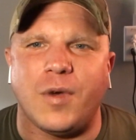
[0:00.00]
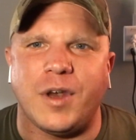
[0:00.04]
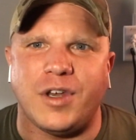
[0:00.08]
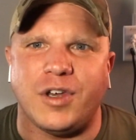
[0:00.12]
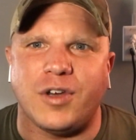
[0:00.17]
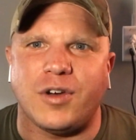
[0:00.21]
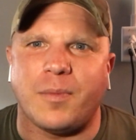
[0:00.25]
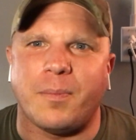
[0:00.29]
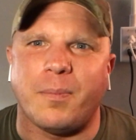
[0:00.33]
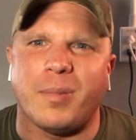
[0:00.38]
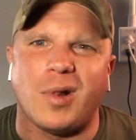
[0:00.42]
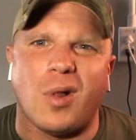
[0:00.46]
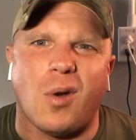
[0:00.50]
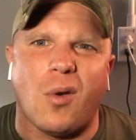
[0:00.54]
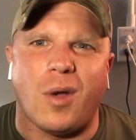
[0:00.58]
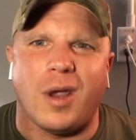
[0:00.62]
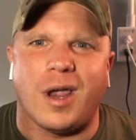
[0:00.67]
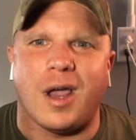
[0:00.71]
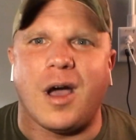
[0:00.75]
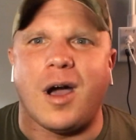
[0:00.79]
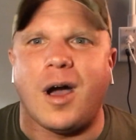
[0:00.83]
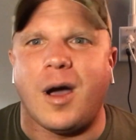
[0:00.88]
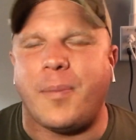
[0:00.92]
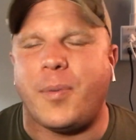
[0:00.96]
When you're
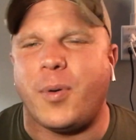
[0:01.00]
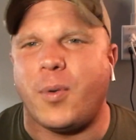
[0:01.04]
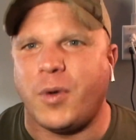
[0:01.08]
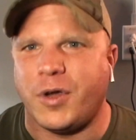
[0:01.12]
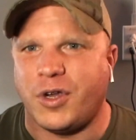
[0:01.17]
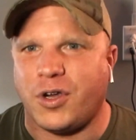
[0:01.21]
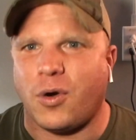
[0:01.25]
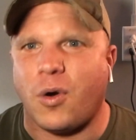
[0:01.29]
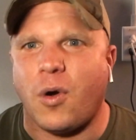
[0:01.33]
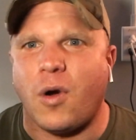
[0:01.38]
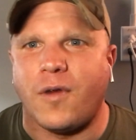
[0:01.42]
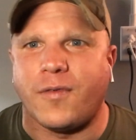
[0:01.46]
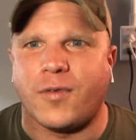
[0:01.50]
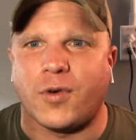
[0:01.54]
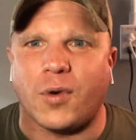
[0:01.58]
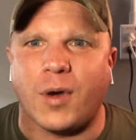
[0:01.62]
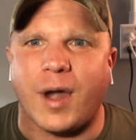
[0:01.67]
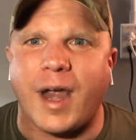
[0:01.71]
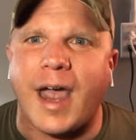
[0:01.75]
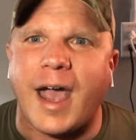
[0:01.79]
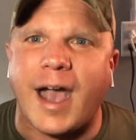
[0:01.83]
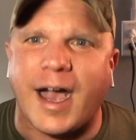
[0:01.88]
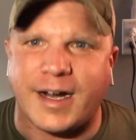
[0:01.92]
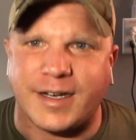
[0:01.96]
blowing up, when you're
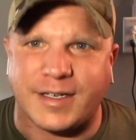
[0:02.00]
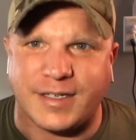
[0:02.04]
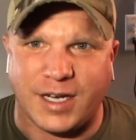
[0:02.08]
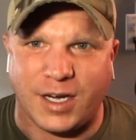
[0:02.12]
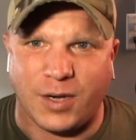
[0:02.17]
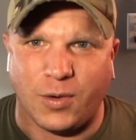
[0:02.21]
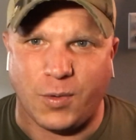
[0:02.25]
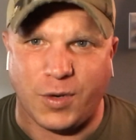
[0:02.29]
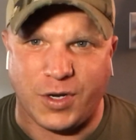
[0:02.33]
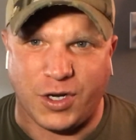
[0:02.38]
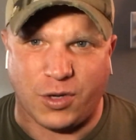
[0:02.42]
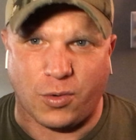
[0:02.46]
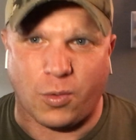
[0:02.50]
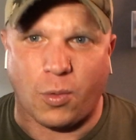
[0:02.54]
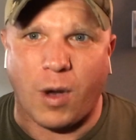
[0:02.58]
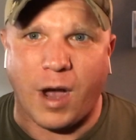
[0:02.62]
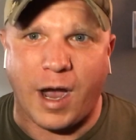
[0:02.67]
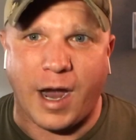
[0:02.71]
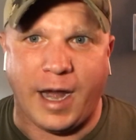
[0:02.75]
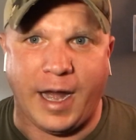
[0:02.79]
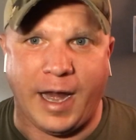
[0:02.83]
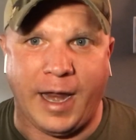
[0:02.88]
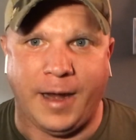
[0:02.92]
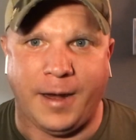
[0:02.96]
overreacting, when you're
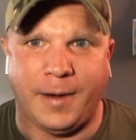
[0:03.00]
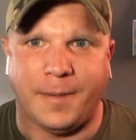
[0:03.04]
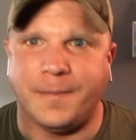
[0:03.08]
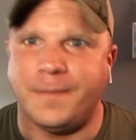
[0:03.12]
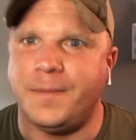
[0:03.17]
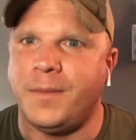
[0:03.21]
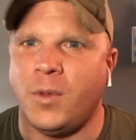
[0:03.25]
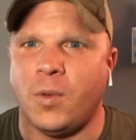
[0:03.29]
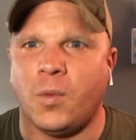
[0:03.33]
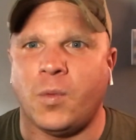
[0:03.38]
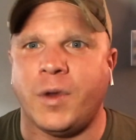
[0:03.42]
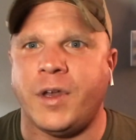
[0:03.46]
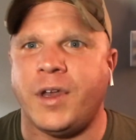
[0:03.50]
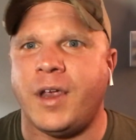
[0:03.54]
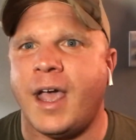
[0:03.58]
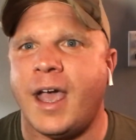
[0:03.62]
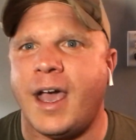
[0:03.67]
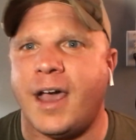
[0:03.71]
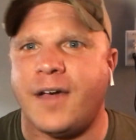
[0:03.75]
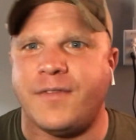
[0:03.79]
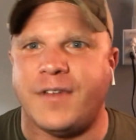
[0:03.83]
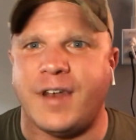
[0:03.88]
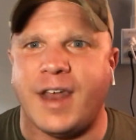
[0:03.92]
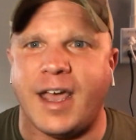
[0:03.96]
whining, when you
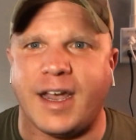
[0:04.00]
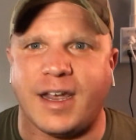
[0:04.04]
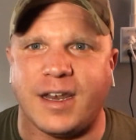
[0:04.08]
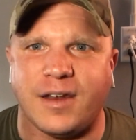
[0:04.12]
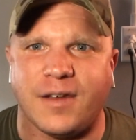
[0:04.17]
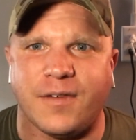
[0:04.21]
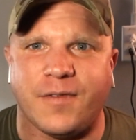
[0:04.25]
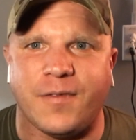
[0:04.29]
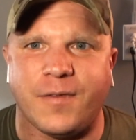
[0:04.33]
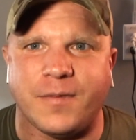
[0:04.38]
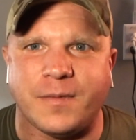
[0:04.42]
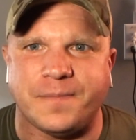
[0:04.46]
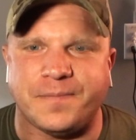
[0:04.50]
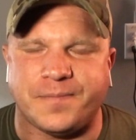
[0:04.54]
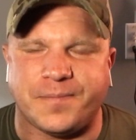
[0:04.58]
have negative,